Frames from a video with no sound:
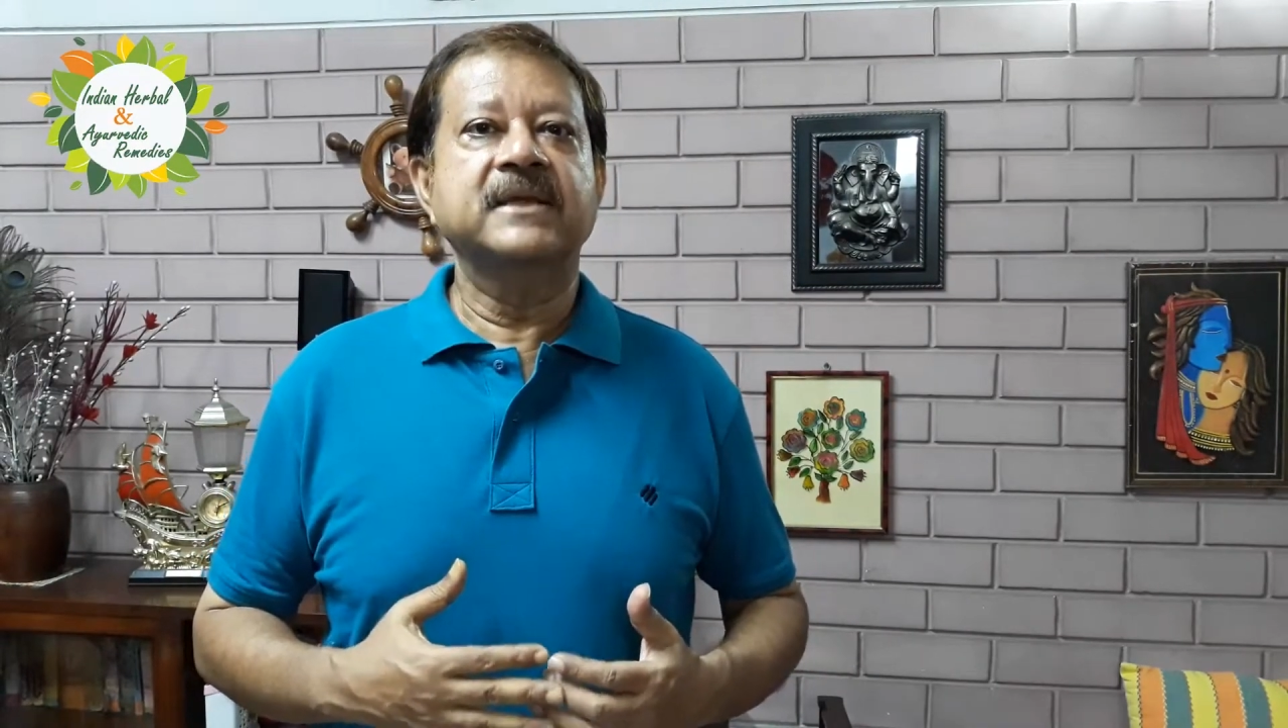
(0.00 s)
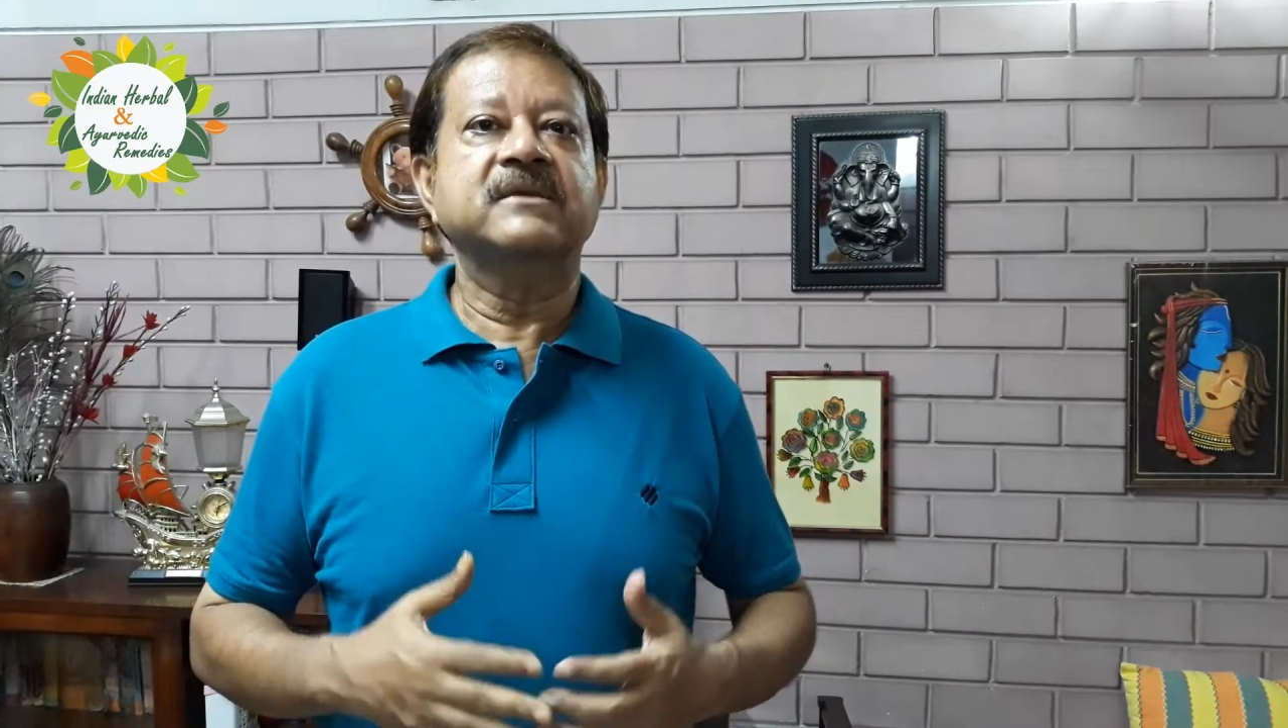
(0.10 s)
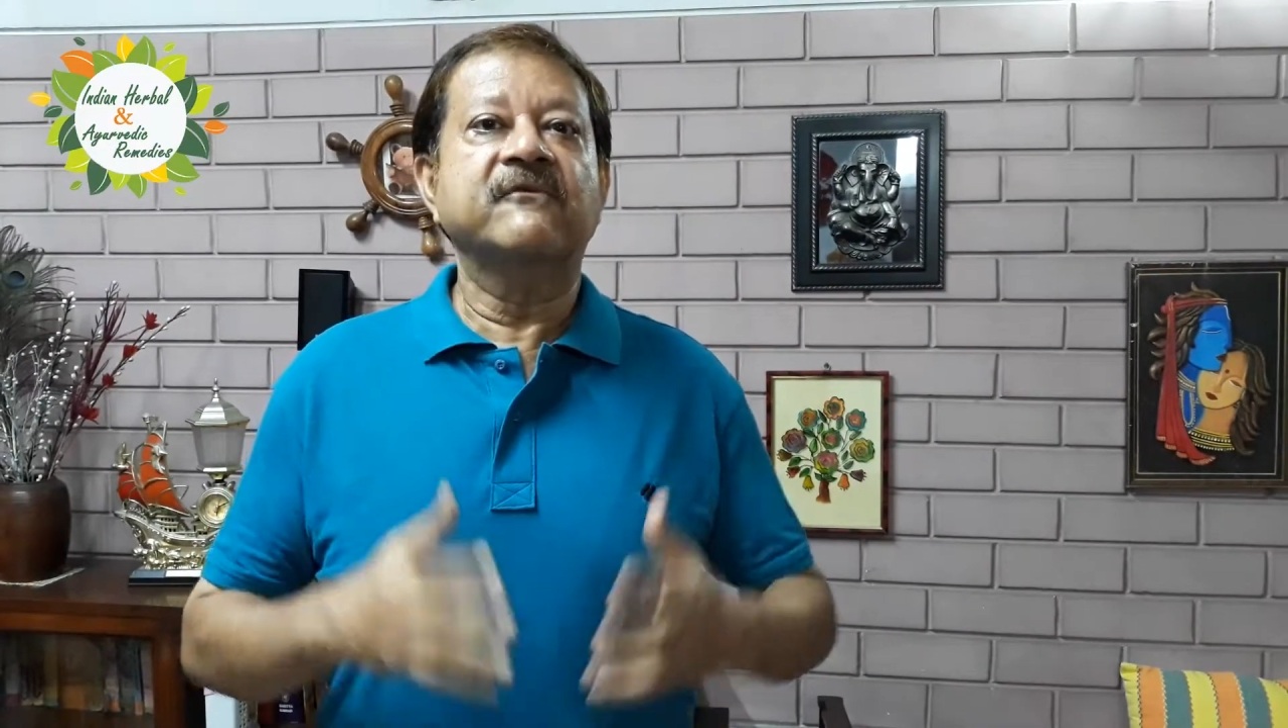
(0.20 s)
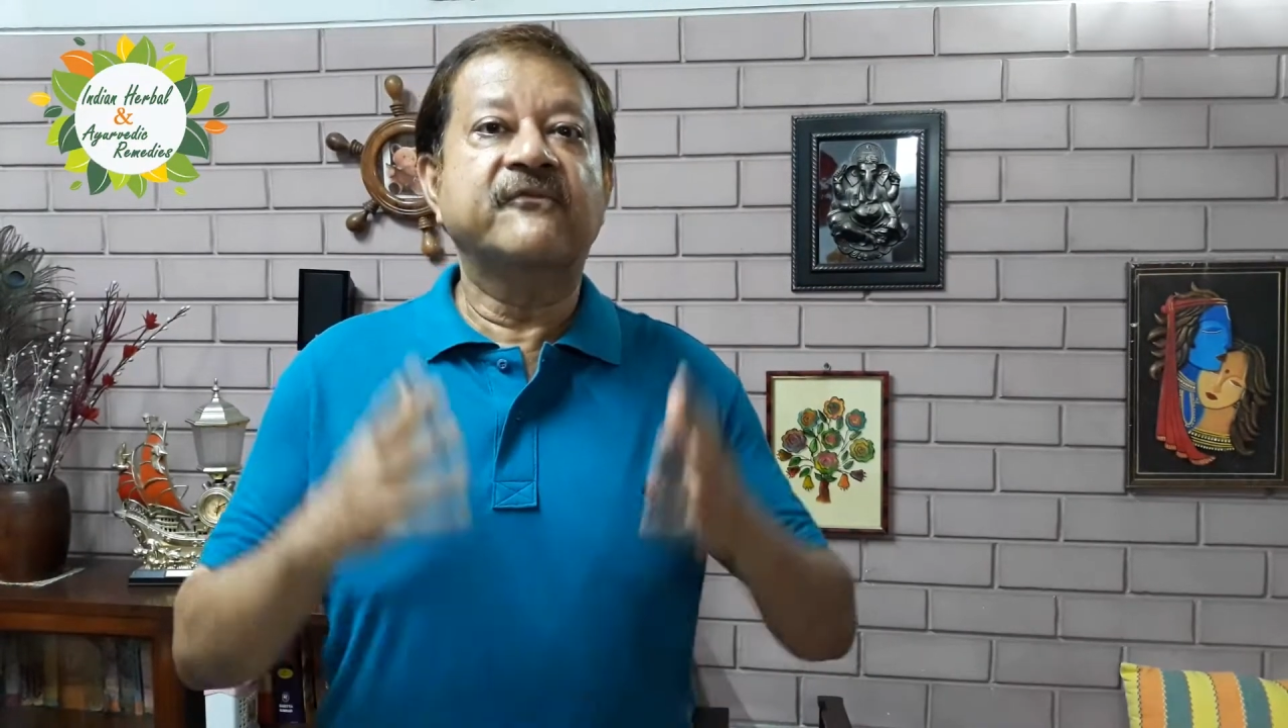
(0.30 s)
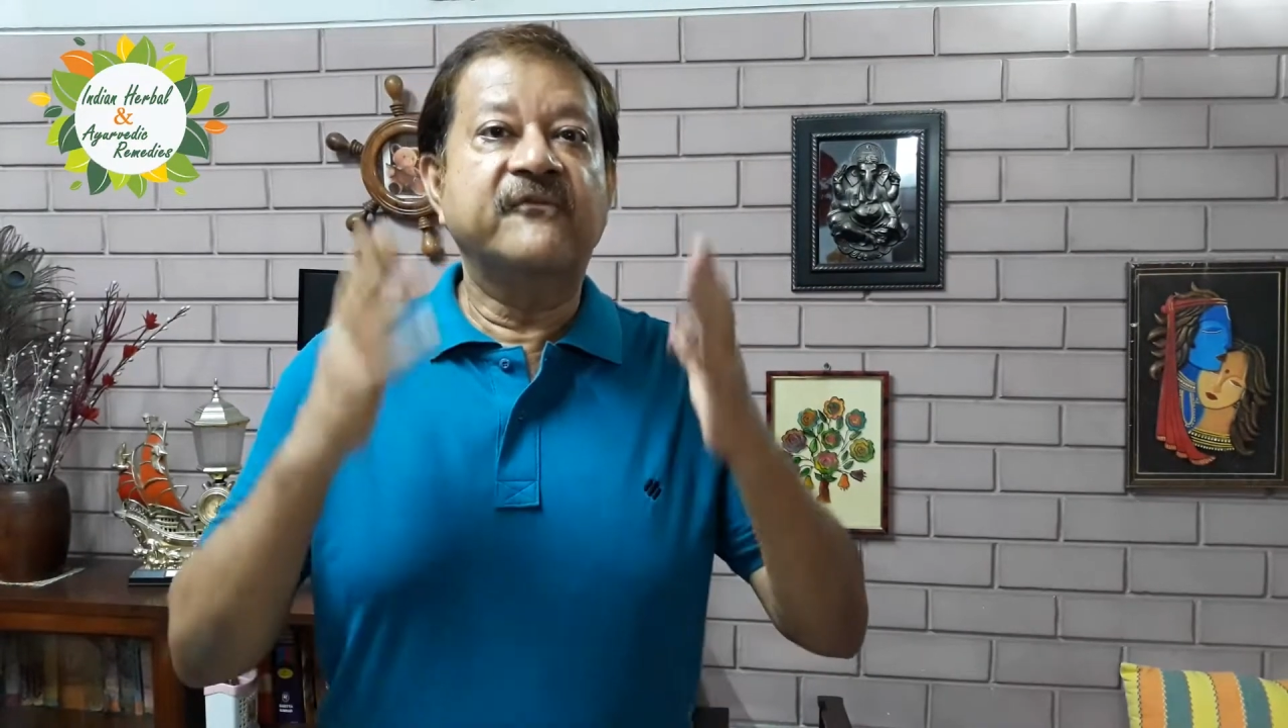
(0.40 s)

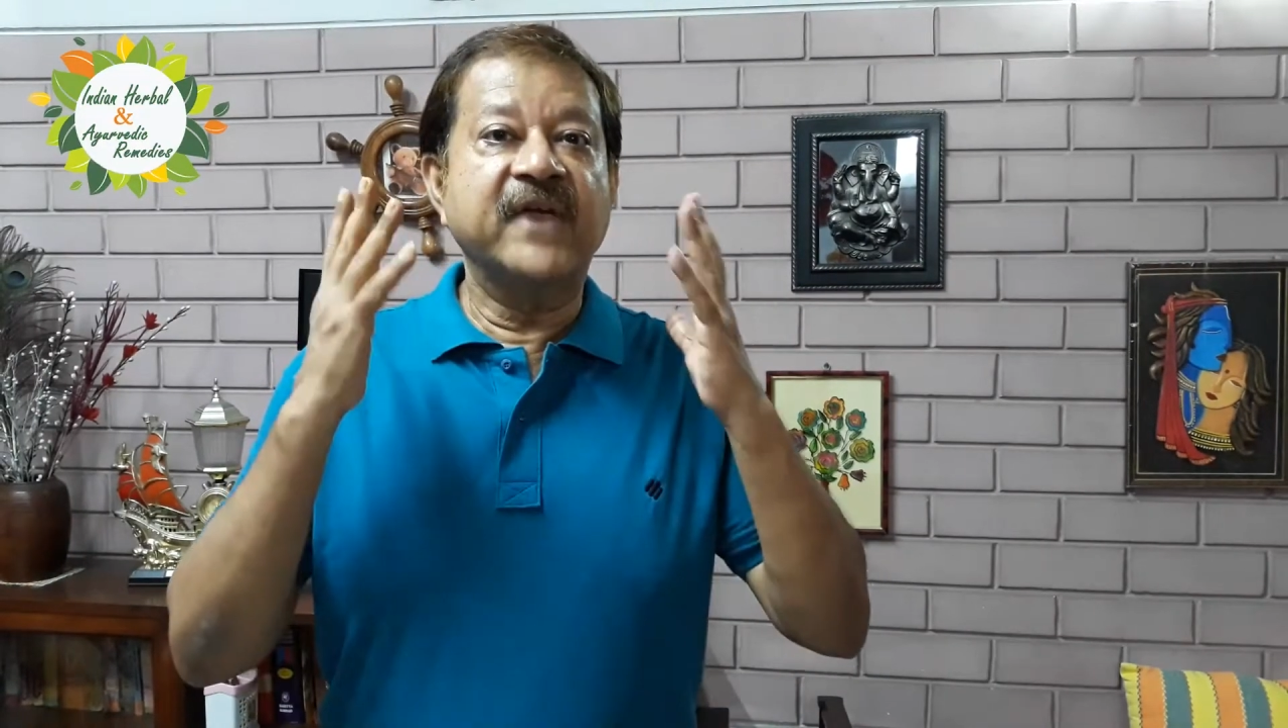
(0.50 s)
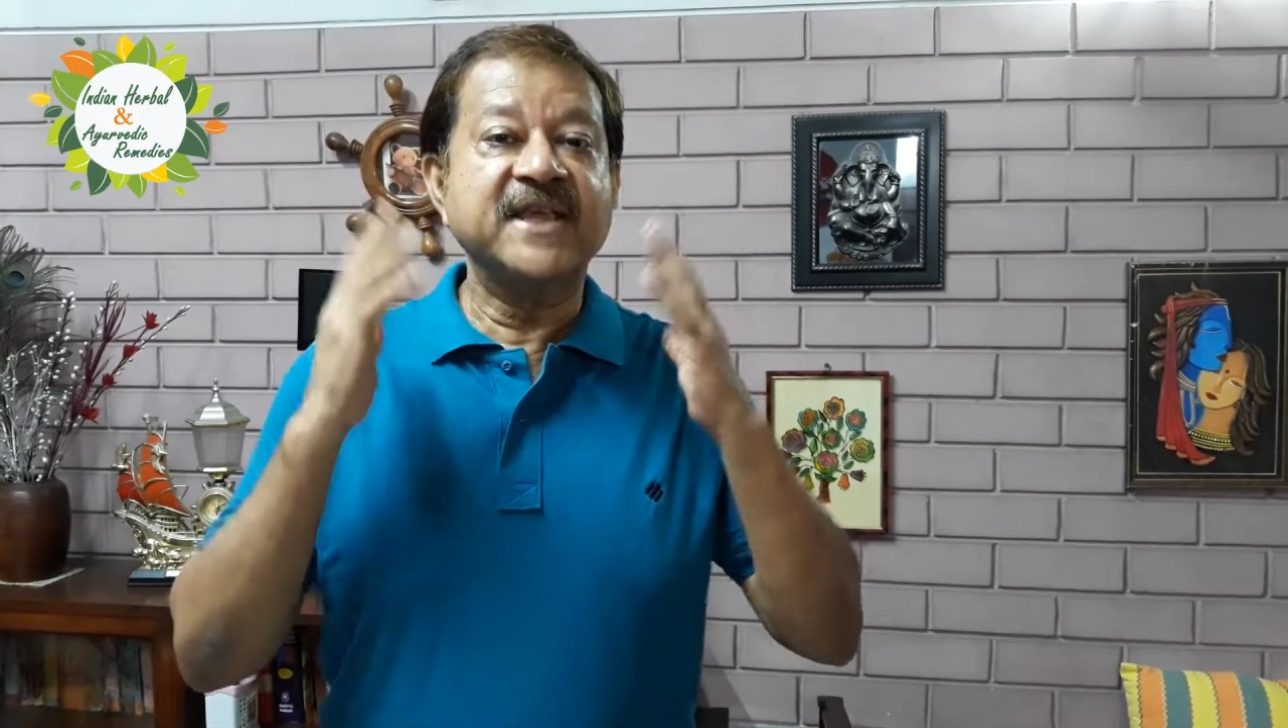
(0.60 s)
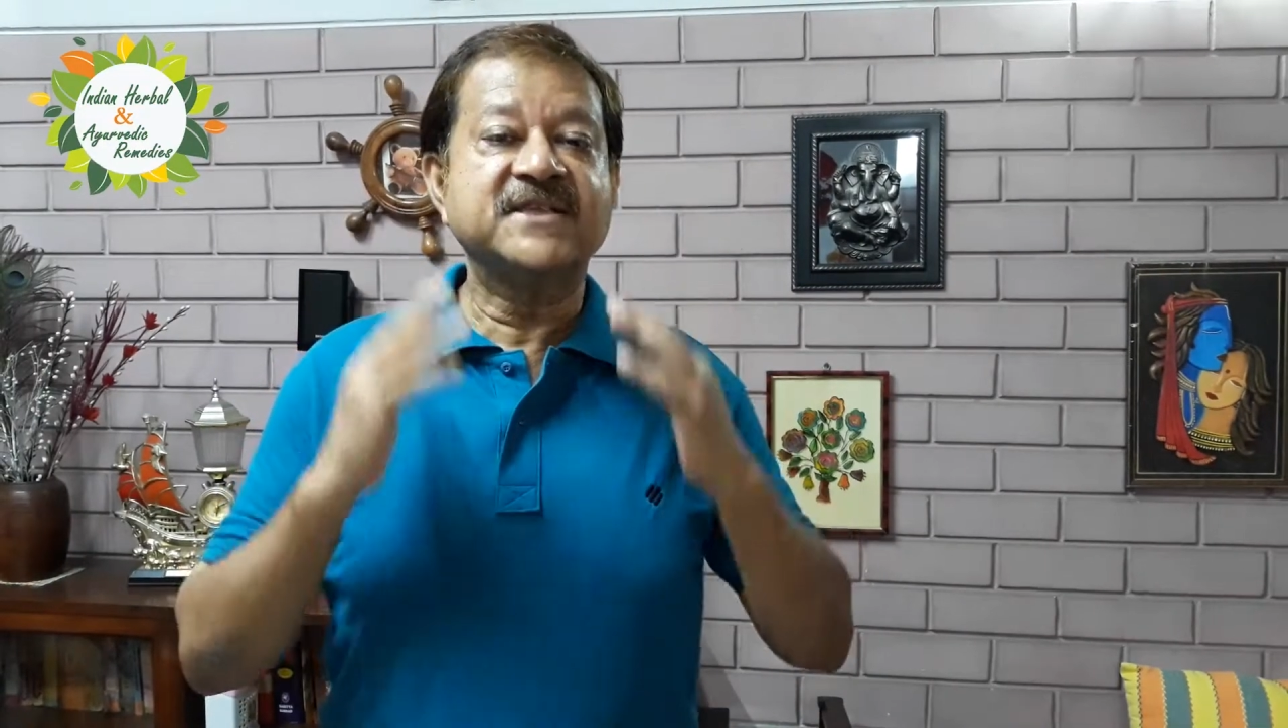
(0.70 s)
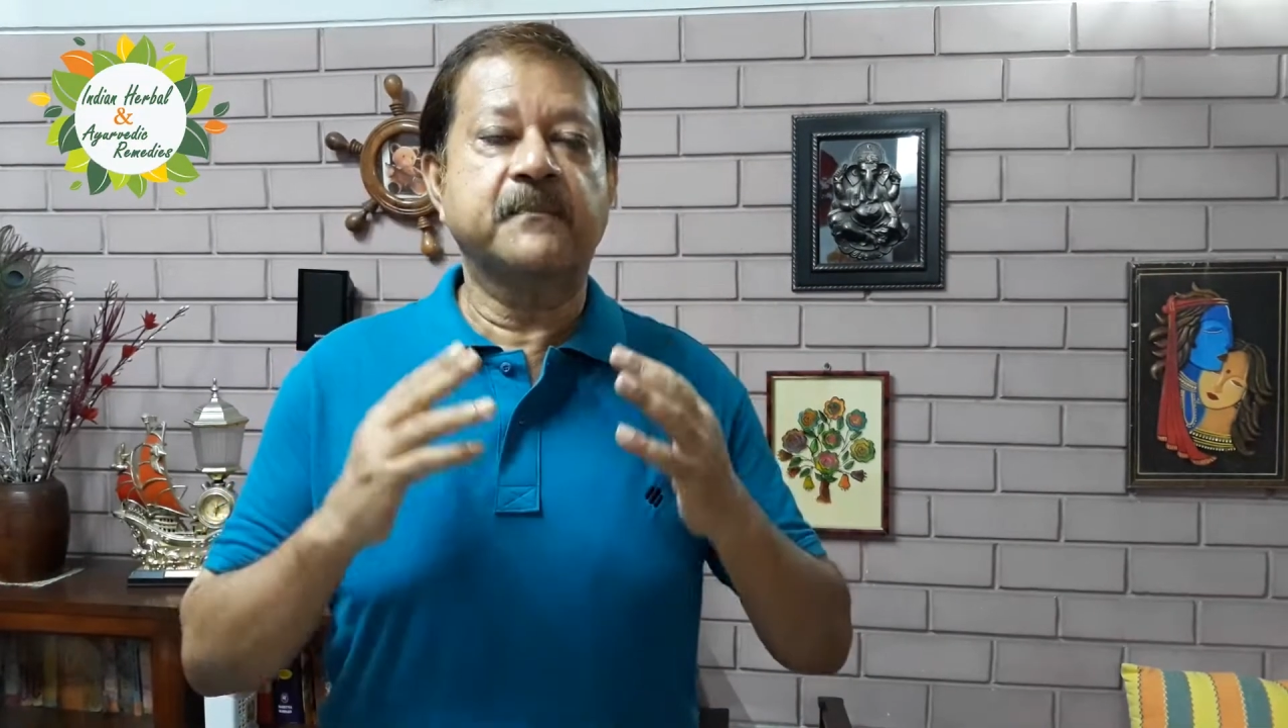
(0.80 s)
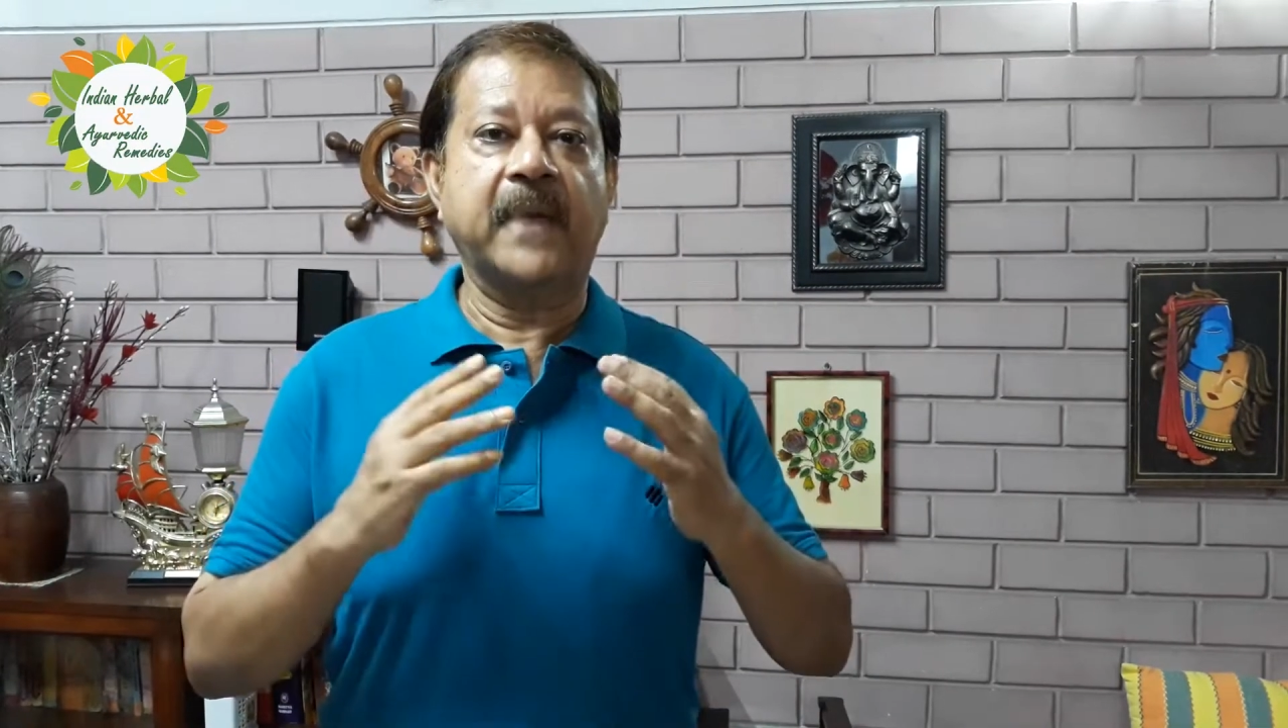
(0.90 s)
the face